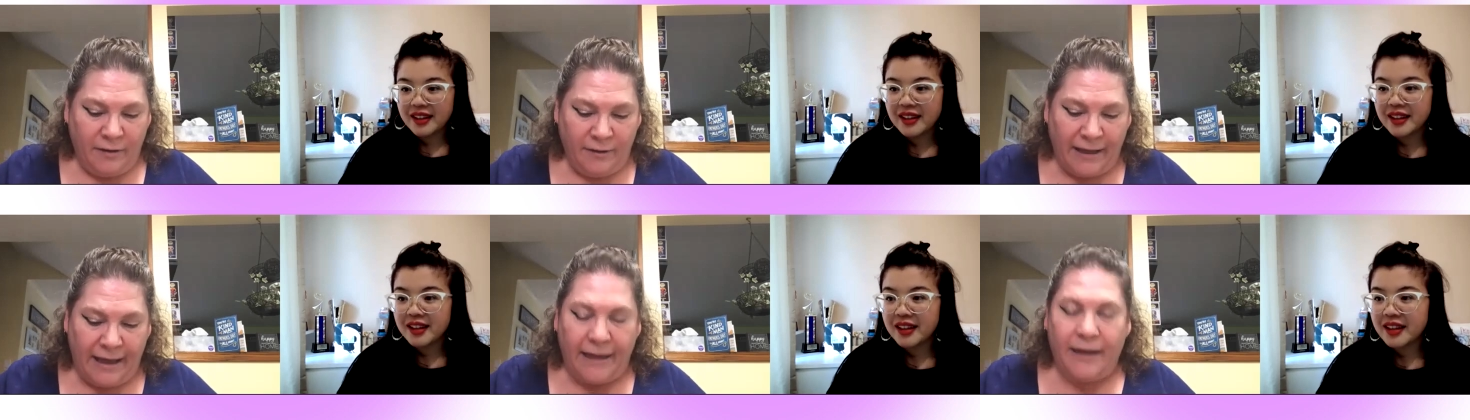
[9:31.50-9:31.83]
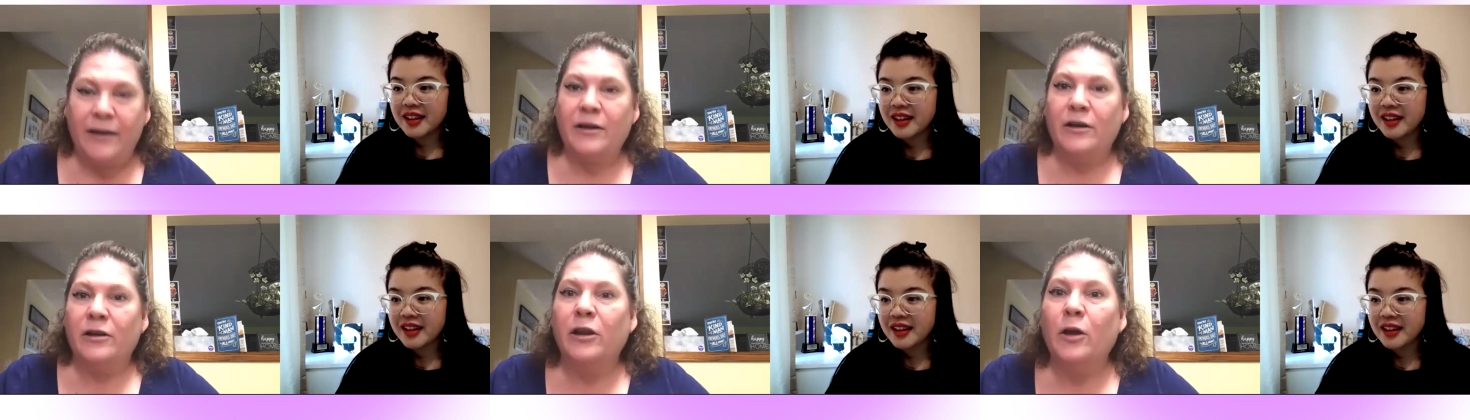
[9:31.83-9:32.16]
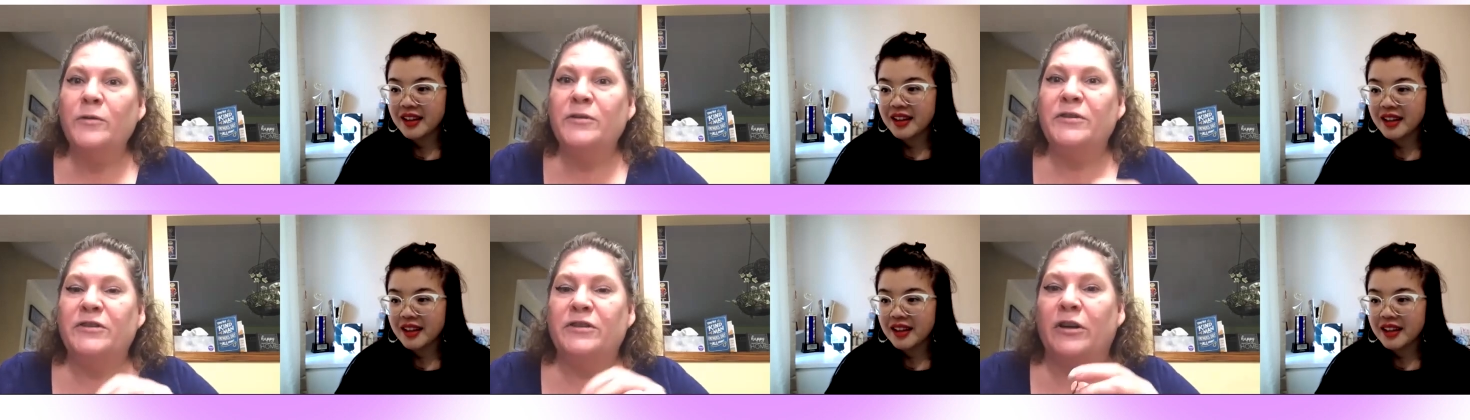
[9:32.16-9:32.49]
Speaker 1: like
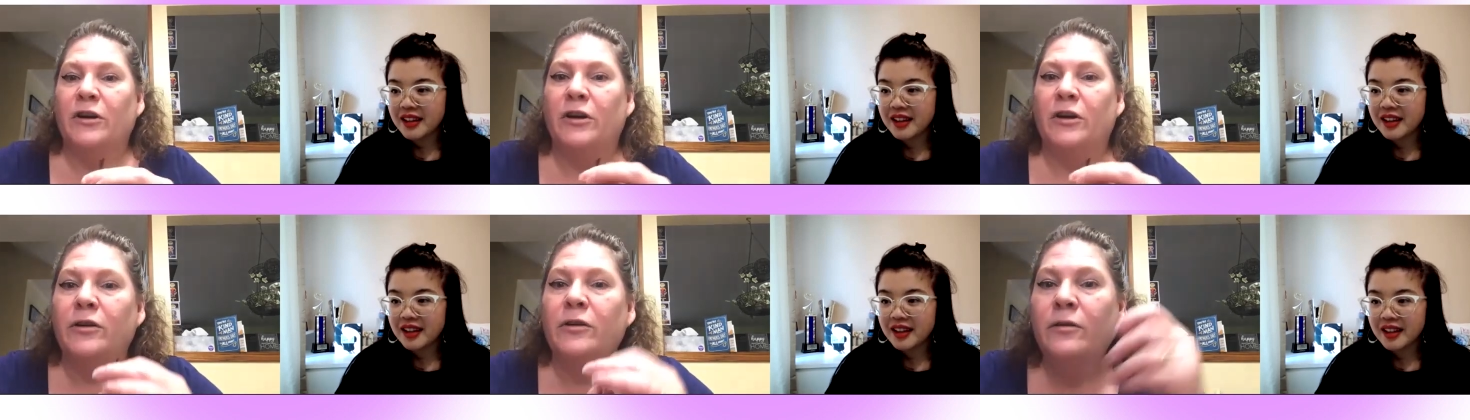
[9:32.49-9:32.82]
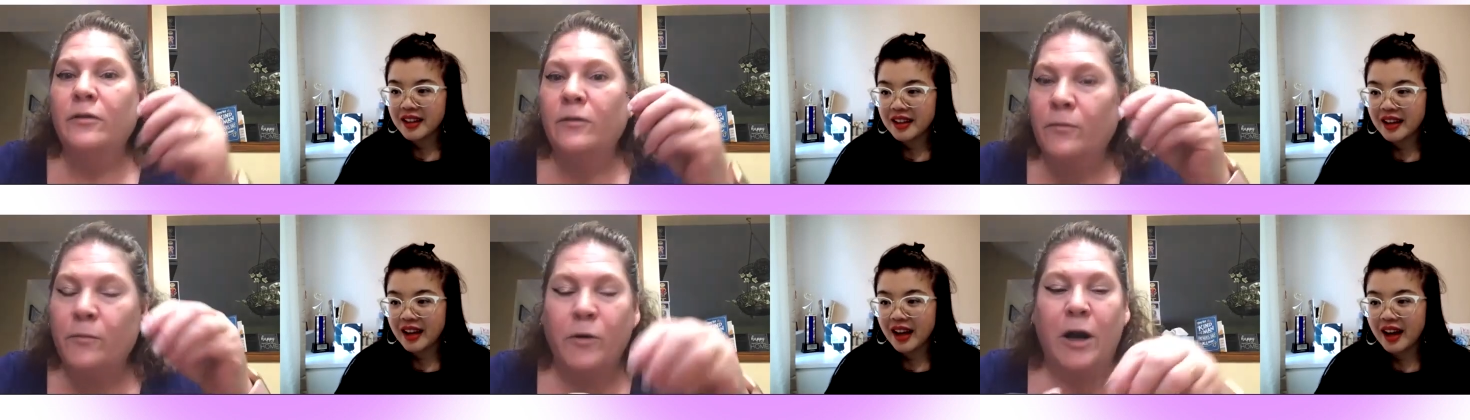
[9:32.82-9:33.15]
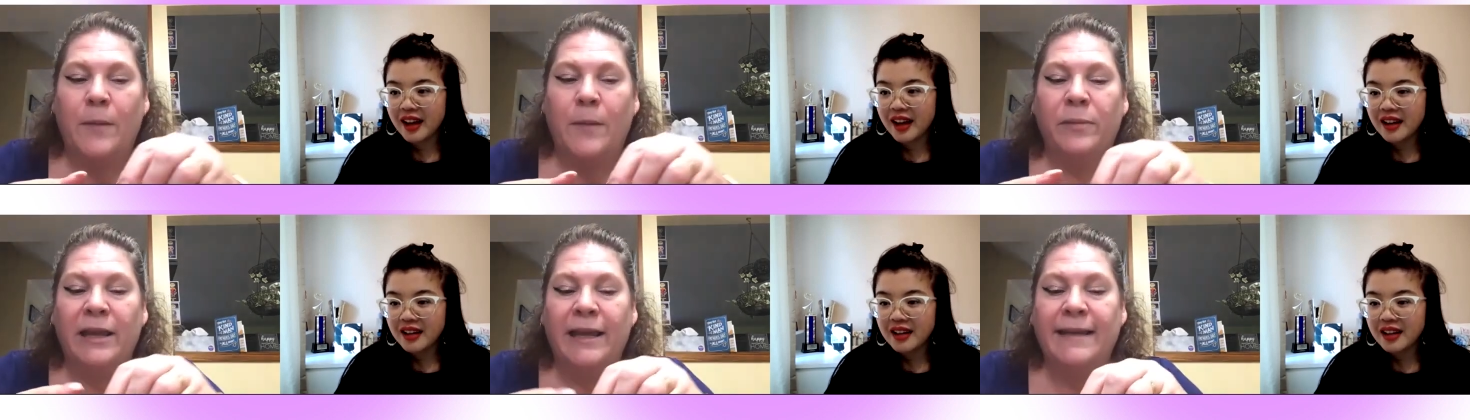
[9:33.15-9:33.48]
closer where
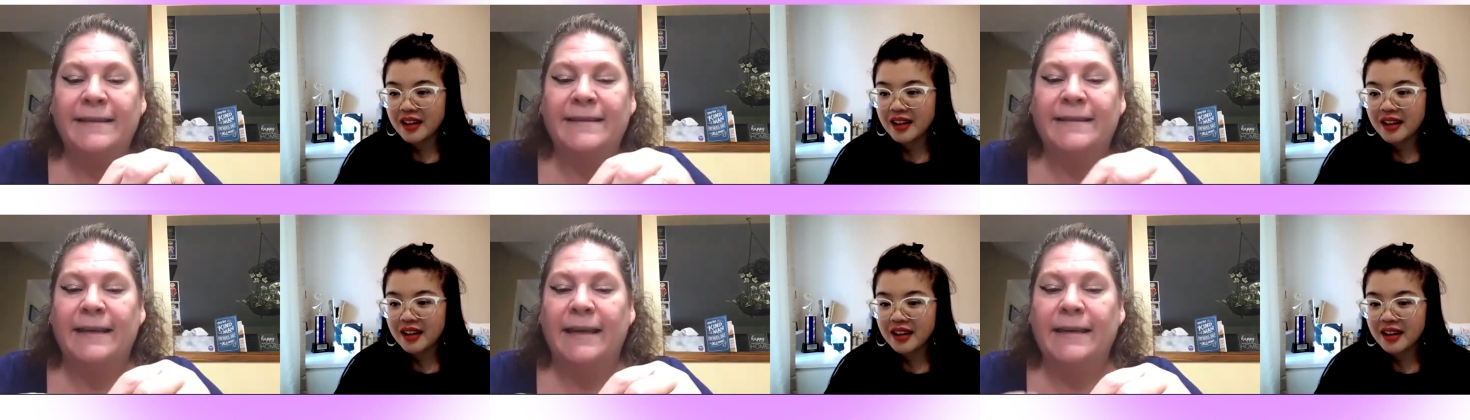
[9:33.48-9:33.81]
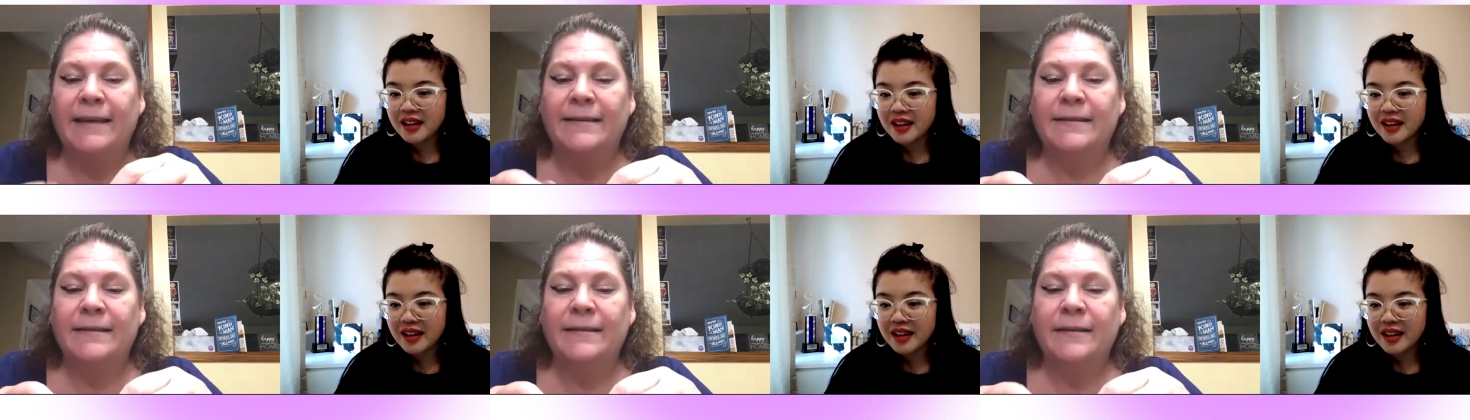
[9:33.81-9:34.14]
yeah. I place it